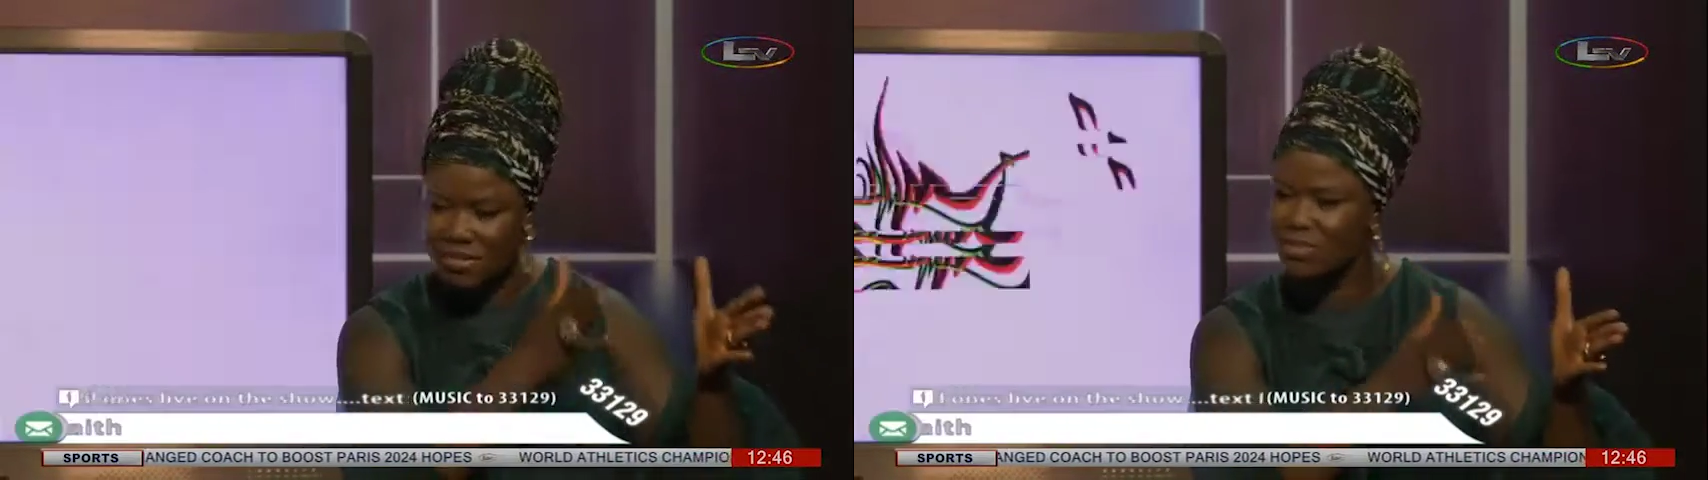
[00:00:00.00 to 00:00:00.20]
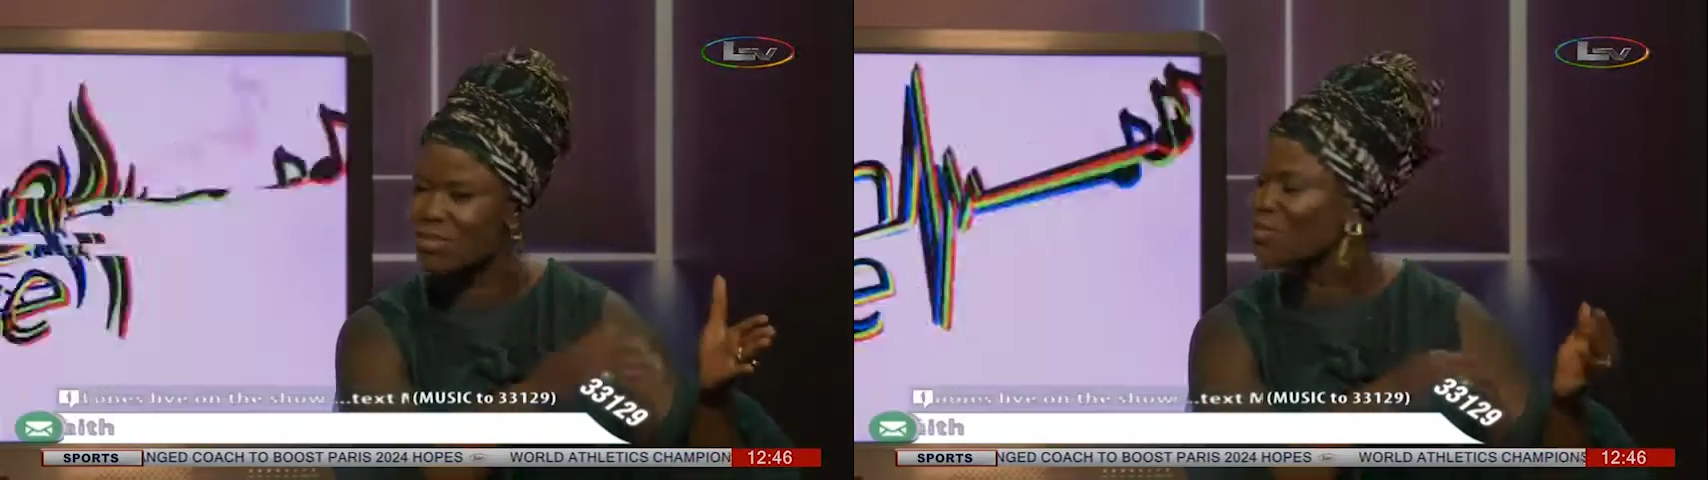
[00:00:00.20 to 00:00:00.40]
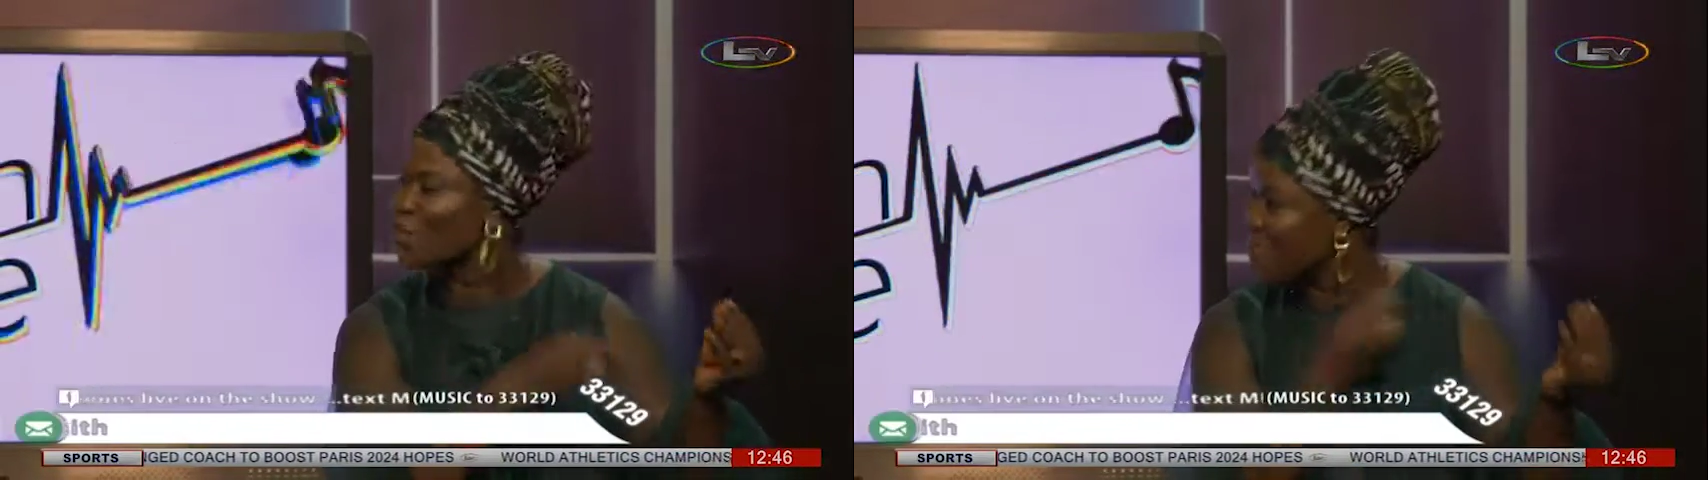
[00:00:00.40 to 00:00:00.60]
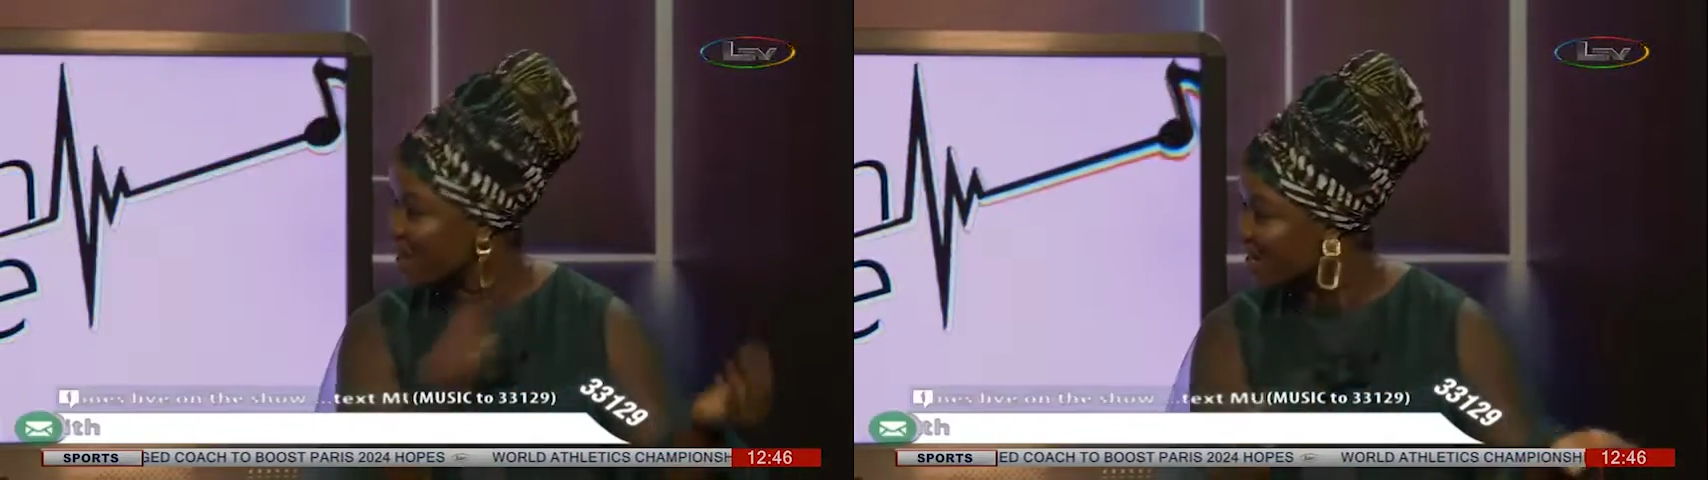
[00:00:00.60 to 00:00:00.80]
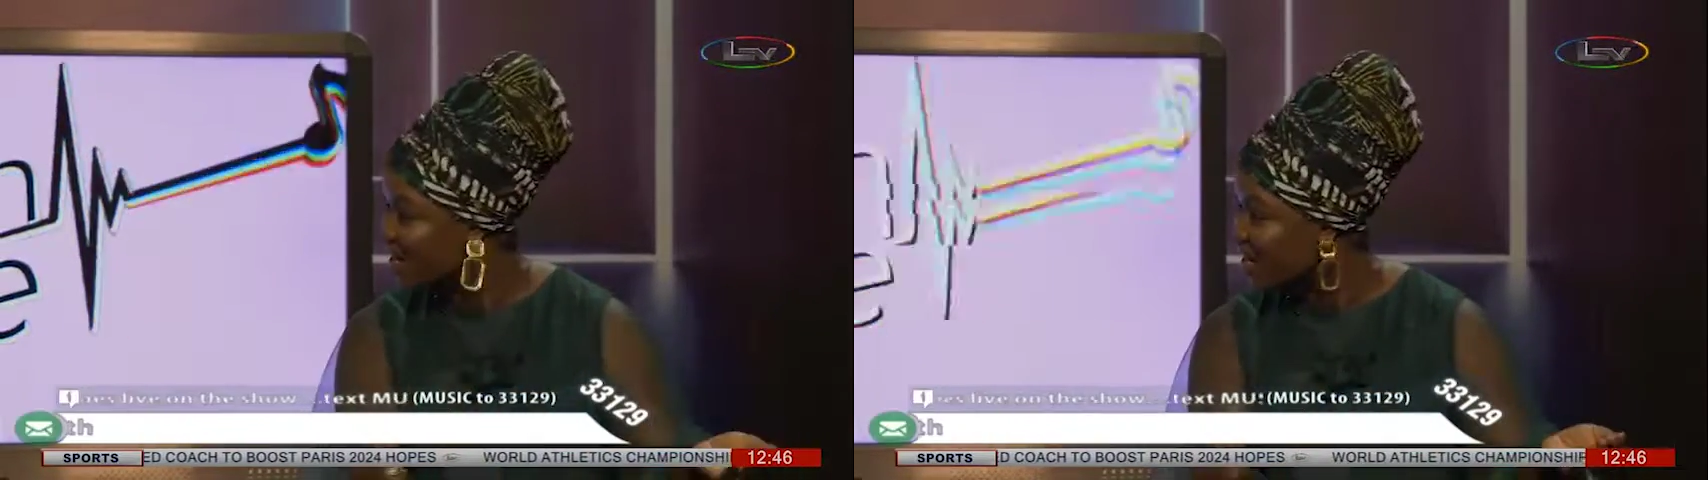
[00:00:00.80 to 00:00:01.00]

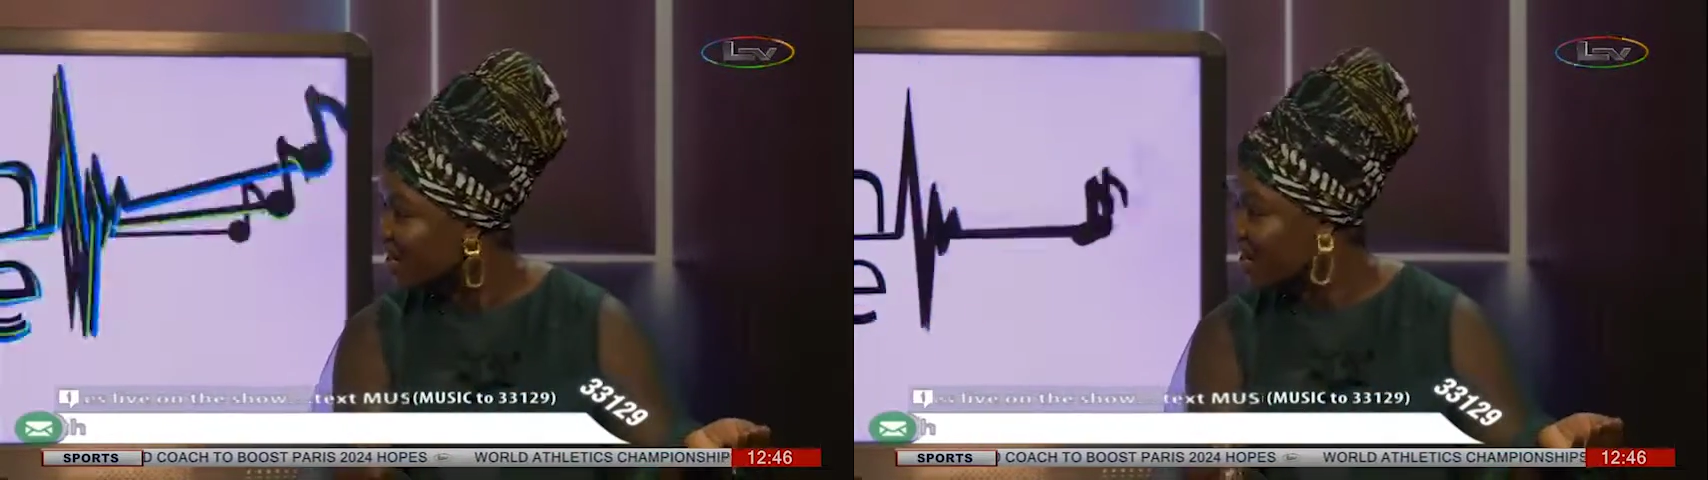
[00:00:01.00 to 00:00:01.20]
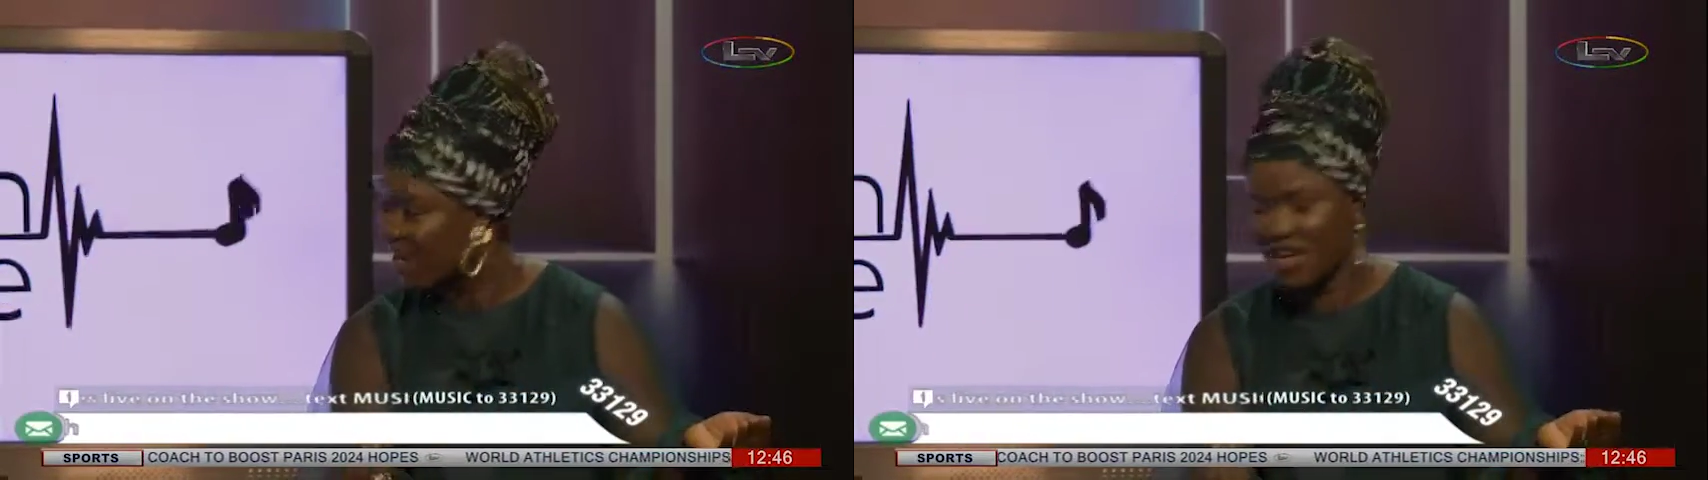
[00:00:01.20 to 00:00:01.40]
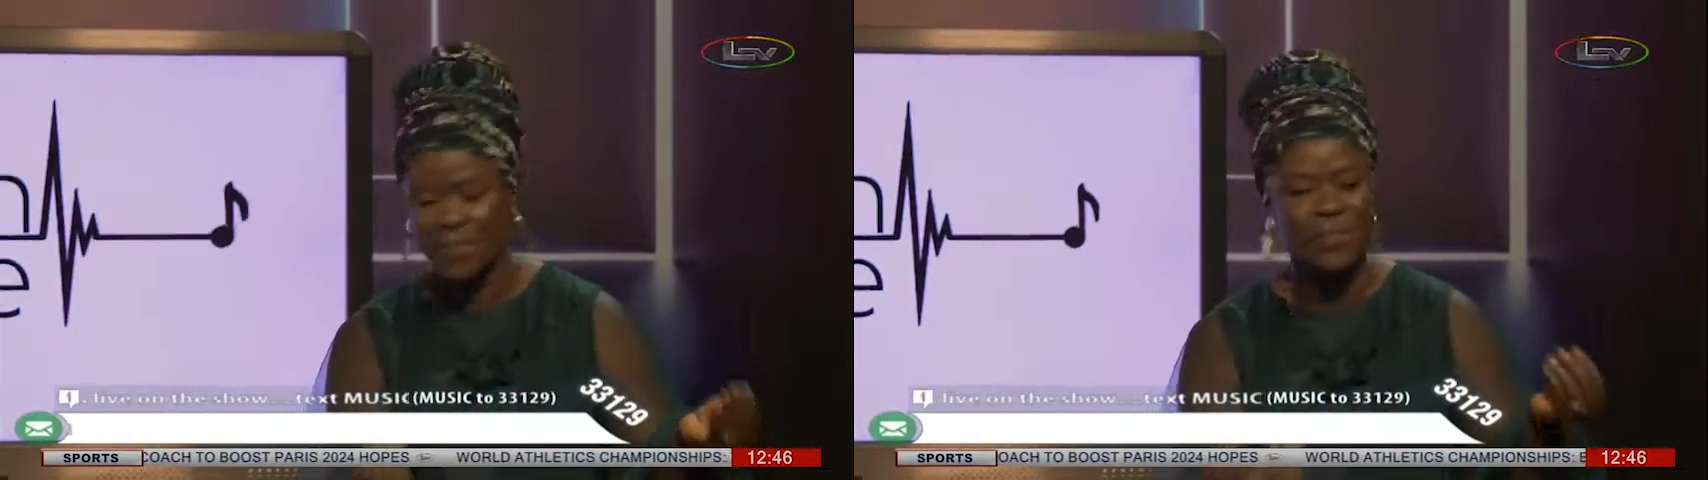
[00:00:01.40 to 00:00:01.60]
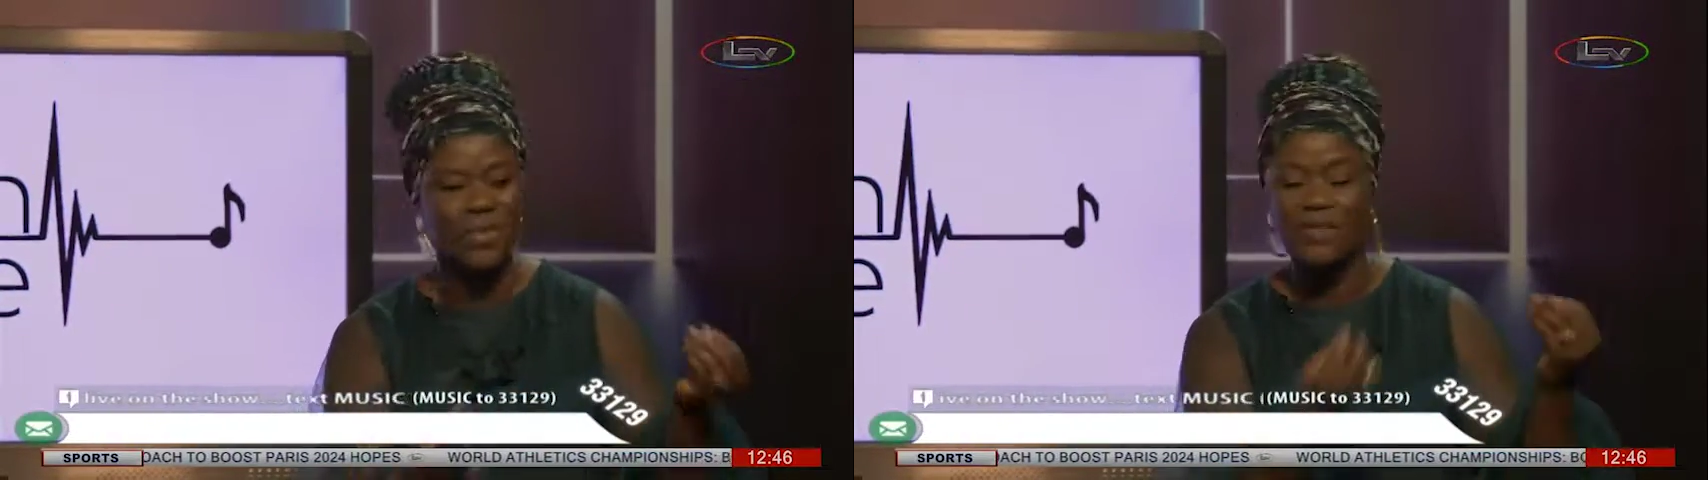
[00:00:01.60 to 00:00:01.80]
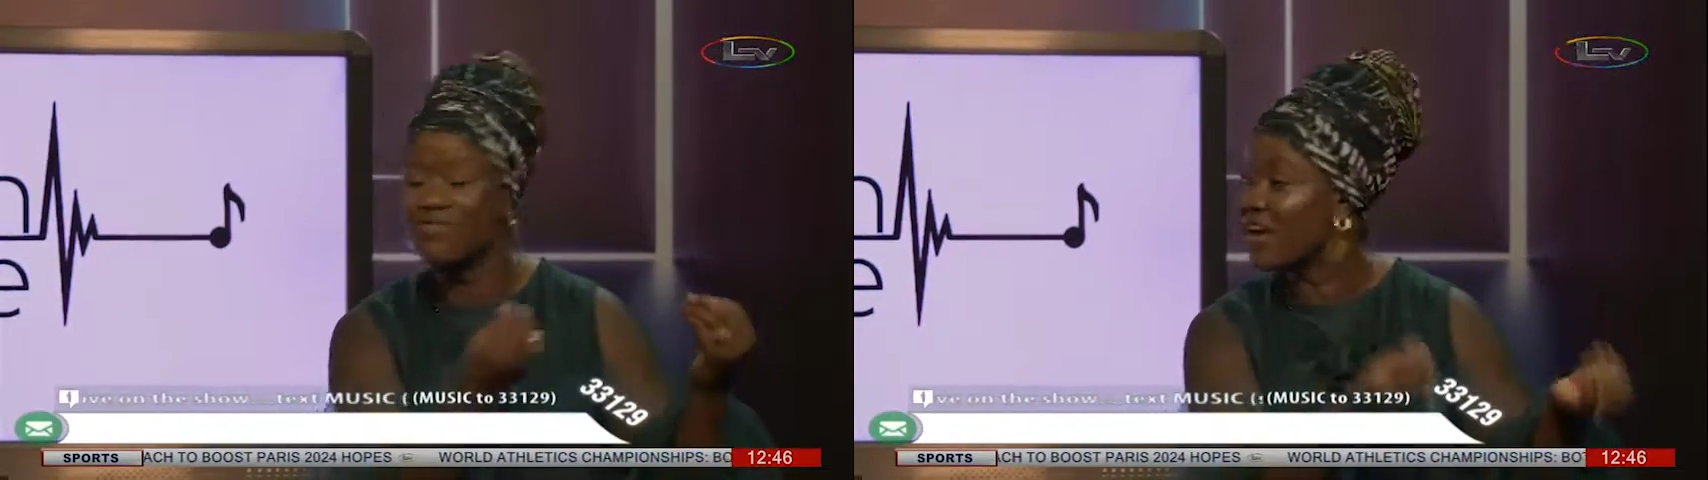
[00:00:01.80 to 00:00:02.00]
women.
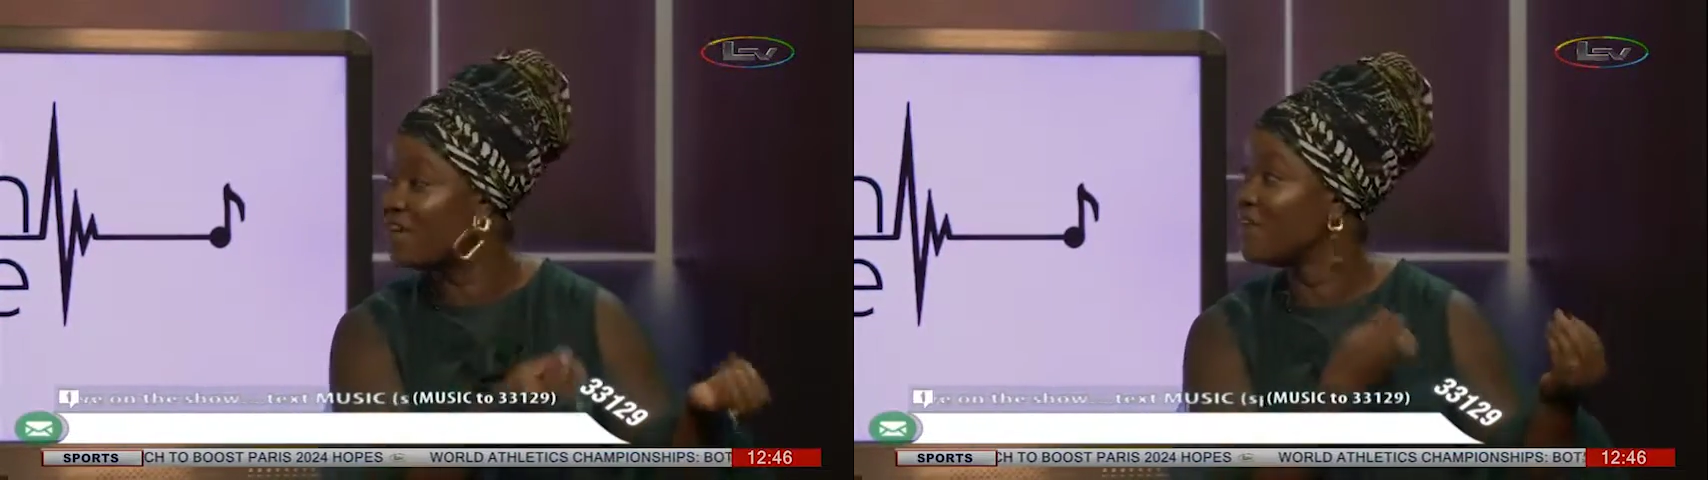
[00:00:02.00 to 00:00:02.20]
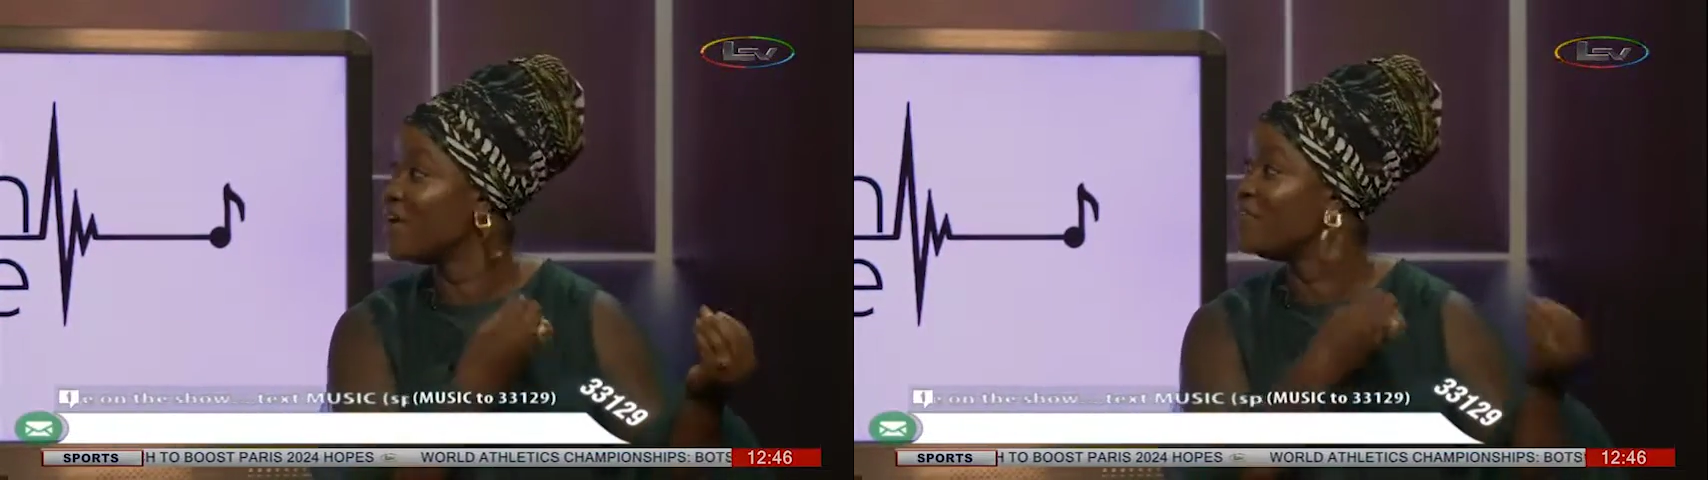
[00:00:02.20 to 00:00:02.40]
Very, very,